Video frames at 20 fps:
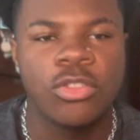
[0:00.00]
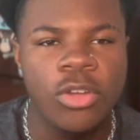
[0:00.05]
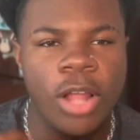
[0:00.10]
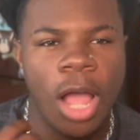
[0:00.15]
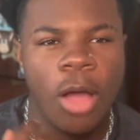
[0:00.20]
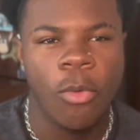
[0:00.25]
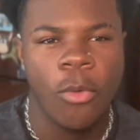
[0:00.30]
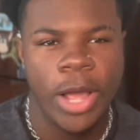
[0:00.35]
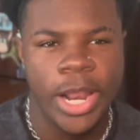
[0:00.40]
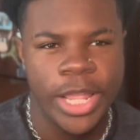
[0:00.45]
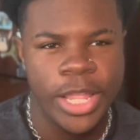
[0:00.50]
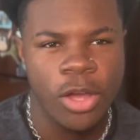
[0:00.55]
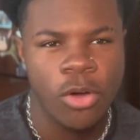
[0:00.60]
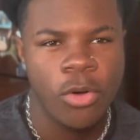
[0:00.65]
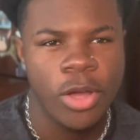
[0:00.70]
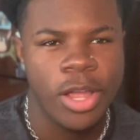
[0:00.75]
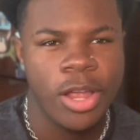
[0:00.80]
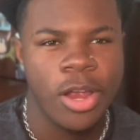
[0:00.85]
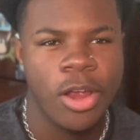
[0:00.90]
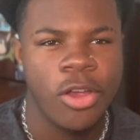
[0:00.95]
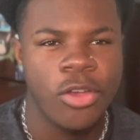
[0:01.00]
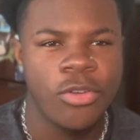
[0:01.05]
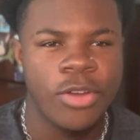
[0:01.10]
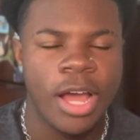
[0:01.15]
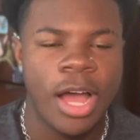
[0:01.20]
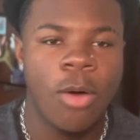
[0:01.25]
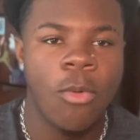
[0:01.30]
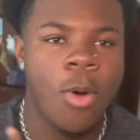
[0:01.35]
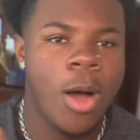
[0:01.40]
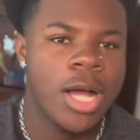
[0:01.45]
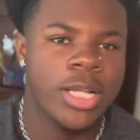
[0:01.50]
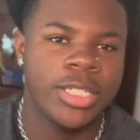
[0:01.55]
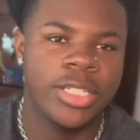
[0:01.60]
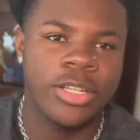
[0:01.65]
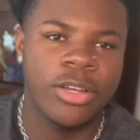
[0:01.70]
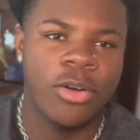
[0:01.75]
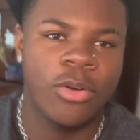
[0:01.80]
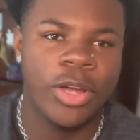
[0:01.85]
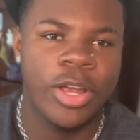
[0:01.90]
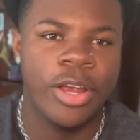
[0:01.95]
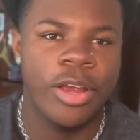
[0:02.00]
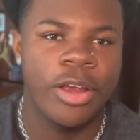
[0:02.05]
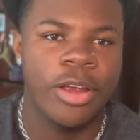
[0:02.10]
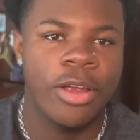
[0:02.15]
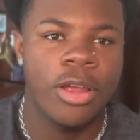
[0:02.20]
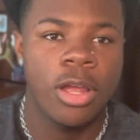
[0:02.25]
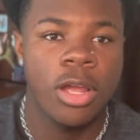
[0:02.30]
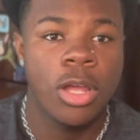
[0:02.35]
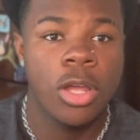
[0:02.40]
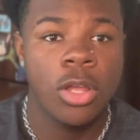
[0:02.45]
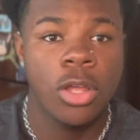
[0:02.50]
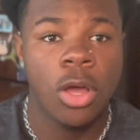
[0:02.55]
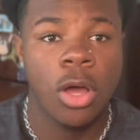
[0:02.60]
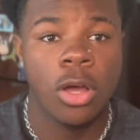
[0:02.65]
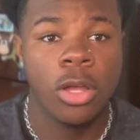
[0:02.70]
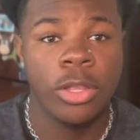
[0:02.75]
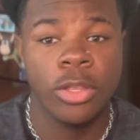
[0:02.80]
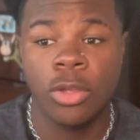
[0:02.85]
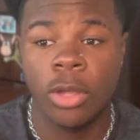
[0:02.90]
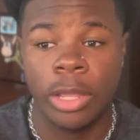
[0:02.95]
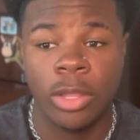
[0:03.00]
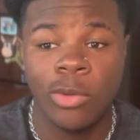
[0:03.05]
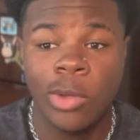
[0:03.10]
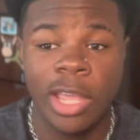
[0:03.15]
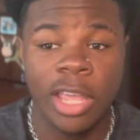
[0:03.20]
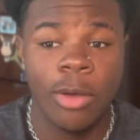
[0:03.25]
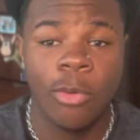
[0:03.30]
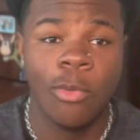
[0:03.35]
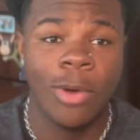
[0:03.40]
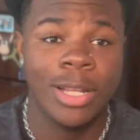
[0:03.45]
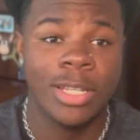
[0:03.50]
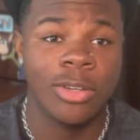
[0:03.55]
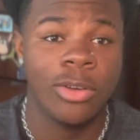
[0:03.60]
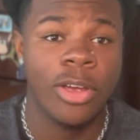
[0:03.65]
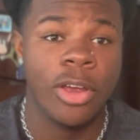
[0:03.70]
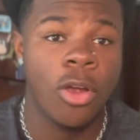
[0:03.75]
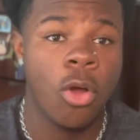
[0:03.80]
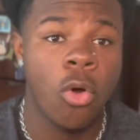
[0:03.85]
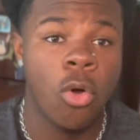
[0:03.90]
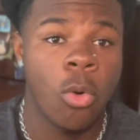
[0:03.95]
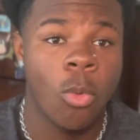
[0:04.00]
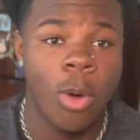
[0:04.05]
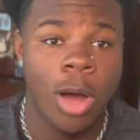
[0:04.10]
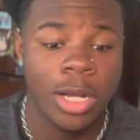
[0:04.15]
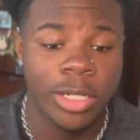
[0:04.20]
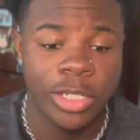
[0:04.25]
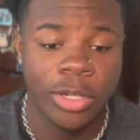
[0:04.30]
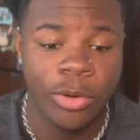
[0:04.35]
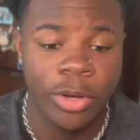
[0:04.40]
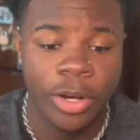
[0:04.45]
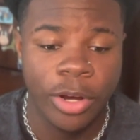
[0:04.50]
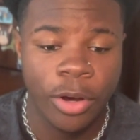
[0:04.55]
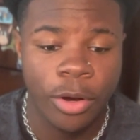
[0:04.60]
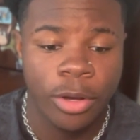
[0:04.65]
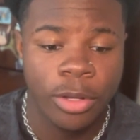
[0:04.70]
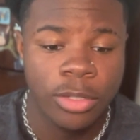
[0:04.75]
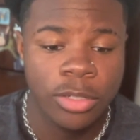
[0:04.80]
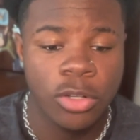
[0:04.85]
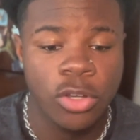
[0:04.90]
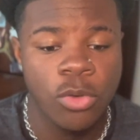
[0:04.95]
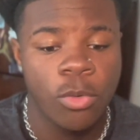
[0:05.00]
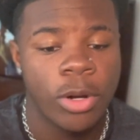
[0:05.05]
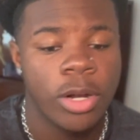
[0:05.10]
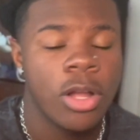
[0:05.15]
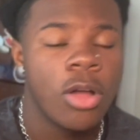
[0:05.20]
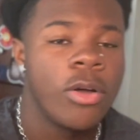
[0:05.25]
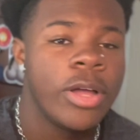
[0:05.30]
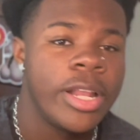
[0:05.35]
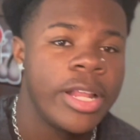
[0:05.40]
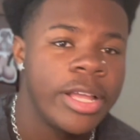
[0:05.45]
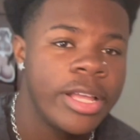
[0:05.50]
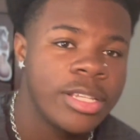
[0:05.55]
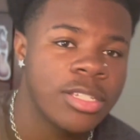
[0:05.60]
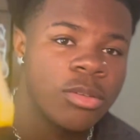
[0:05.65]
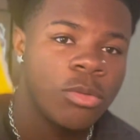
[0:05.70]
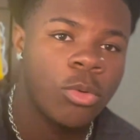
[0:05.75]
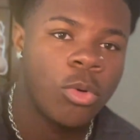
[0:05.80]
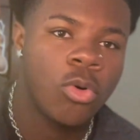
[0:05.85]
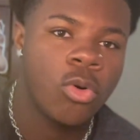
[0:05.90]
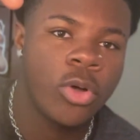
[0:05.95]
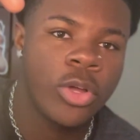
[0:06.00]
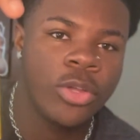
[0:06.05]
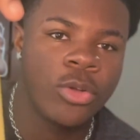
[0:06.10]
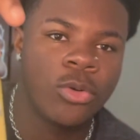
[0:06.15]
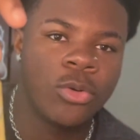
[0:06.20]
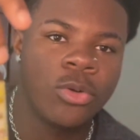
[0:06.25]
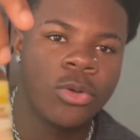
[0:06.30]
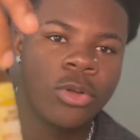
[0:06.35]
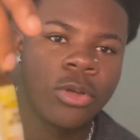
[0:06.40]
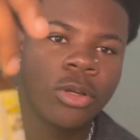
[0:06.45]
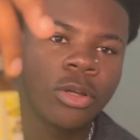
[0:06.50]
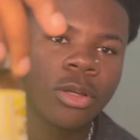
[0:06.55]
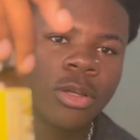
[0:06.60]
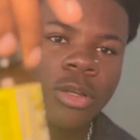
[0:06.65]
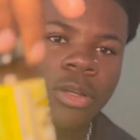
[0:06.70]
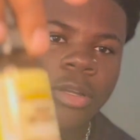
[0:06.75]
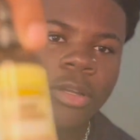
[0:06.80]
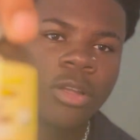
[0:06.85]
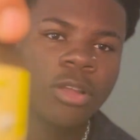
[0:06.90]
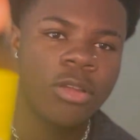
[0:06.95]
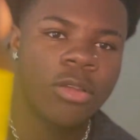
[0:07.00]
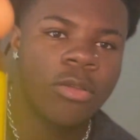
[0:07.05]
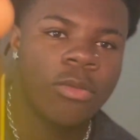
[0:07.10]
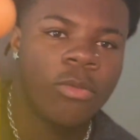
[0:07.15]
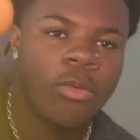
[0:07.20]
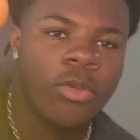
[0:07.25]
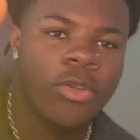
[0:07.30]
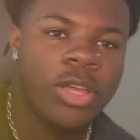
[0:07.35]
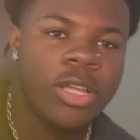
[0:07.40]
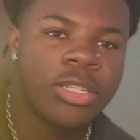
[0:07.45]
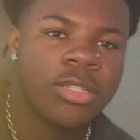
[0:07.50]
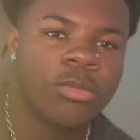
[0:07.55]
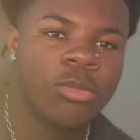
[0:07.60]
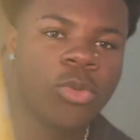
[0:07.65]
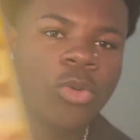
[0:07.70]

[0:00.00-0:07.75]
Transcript: not wetting your hair, you're not washing your hair. Yeah, you can't wet your hair or wash your hair. So you want to go ahead and get some oil. You get some